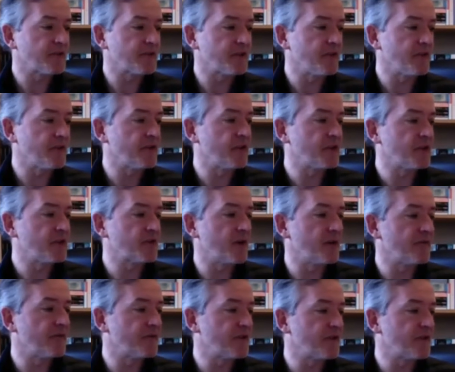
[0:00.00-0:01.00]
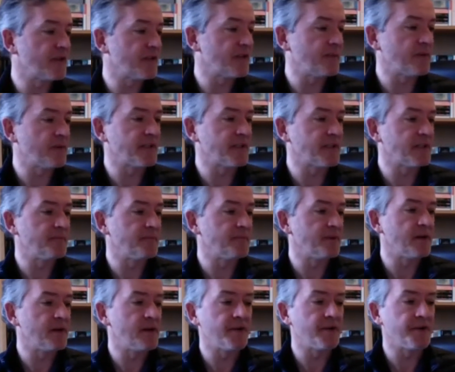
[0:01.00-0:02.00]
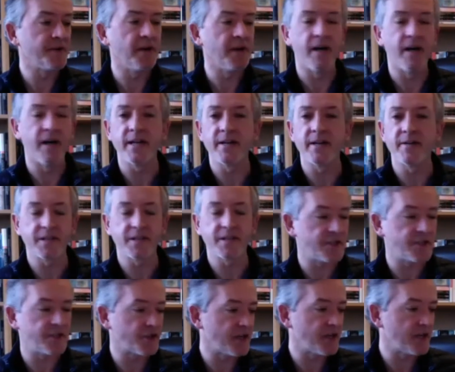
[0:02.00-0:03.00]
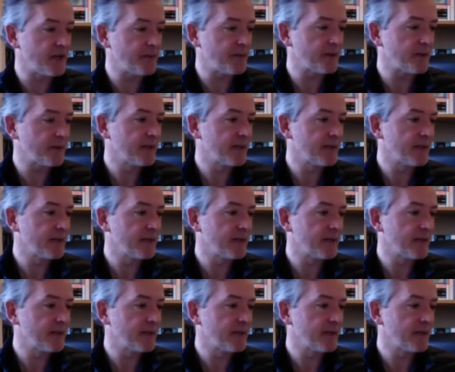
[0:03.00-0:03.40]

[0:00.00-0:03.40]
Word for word: So the first one, for example, is in bar 9, the C sharp.